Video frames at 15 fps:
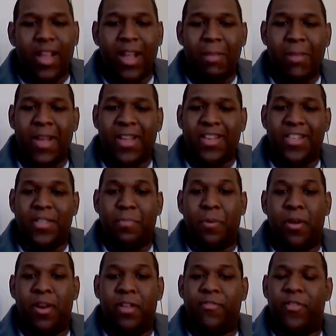I'm not going to
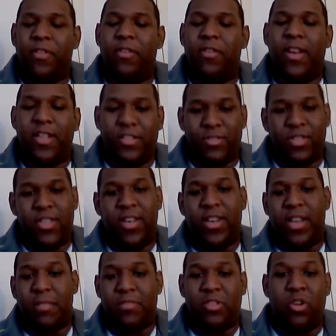spoil it for you unless you see
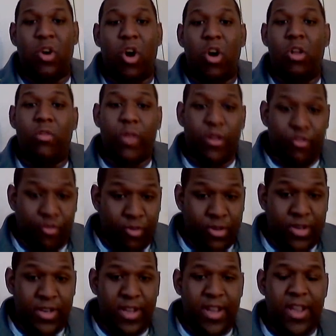the episode all the way
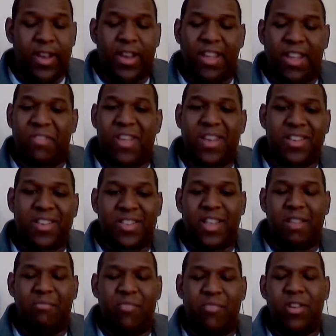through to the end, and we get this,
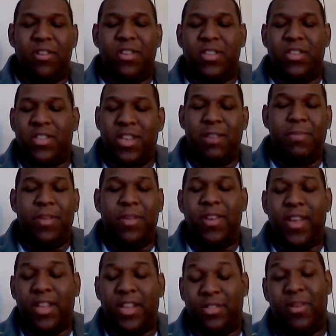and we know this is going to be in
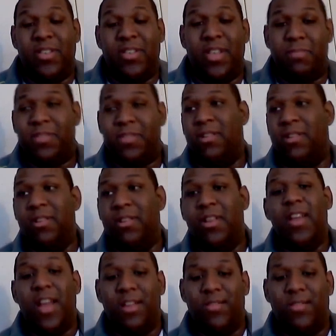next week's episode.
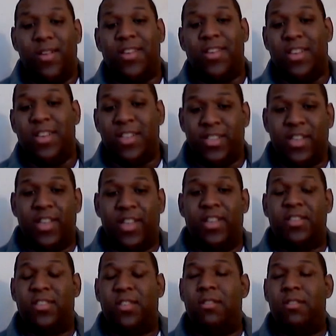That's why I said she,
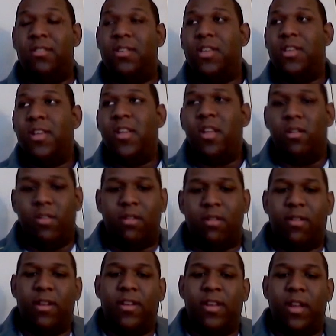so it'll
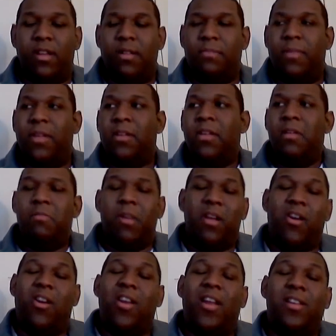narrow it down a bit.
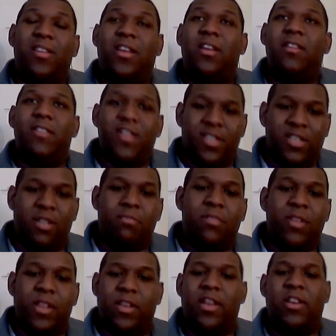But all I tell you is
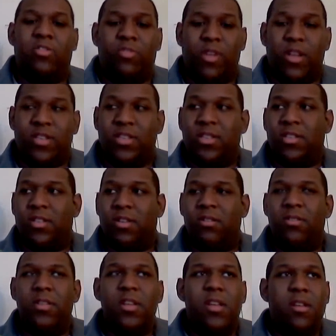someone that they trust,
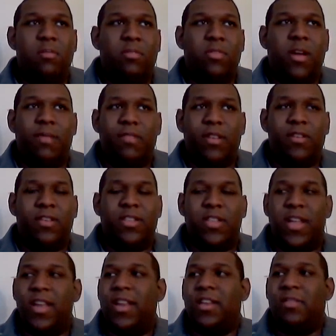so you have to
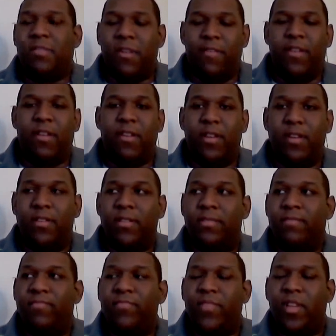understand it's very good.
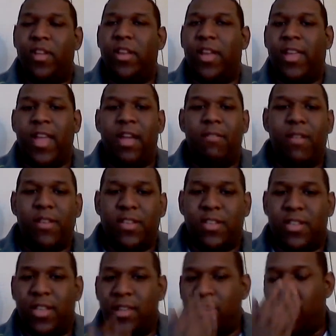Man, I can't wait to
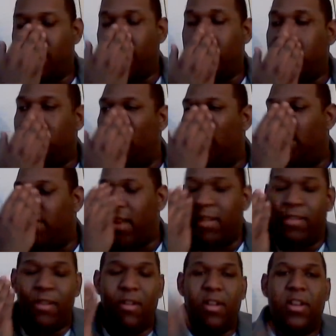see. Hope you enjoyed
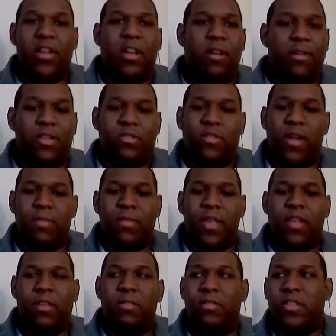it. And call and subscribe.
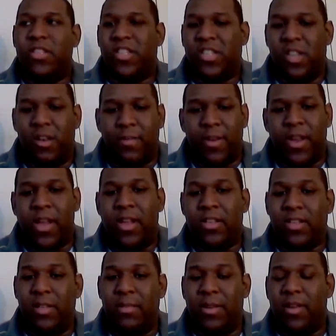Thank you to the Sullivan
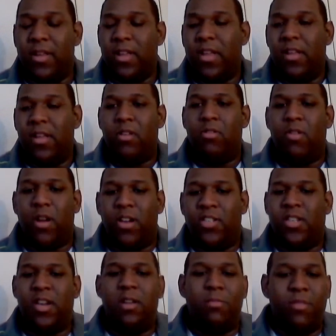Isles giving you on
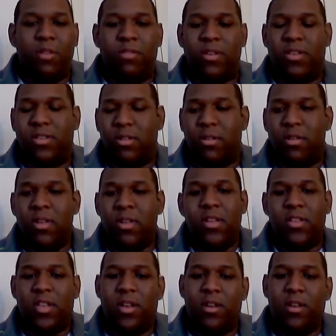Sailor Moon Crystal.
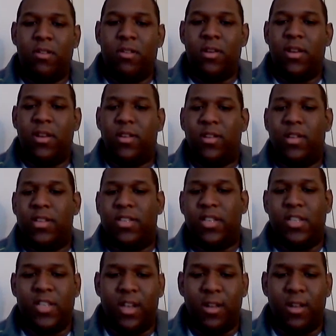Sailor Uranus
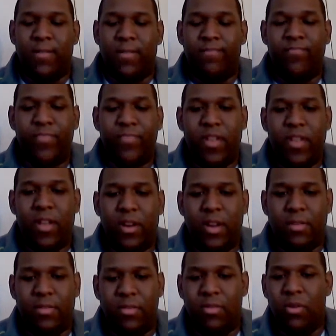and Sailor
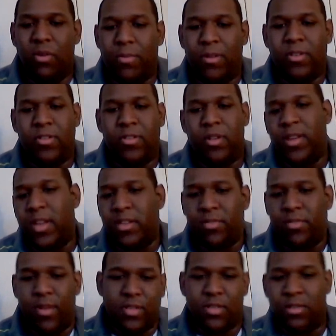Neptune. Hope you enjoyed. Thanks
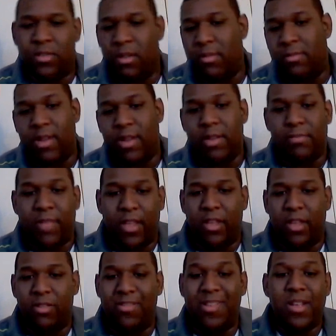for watching. All right.
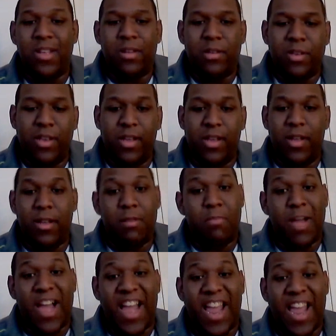Thank you. See ya.
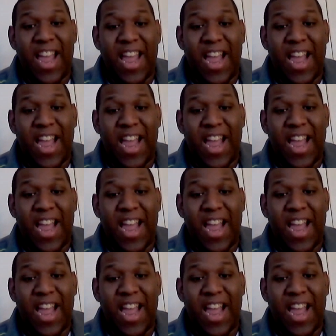Bye.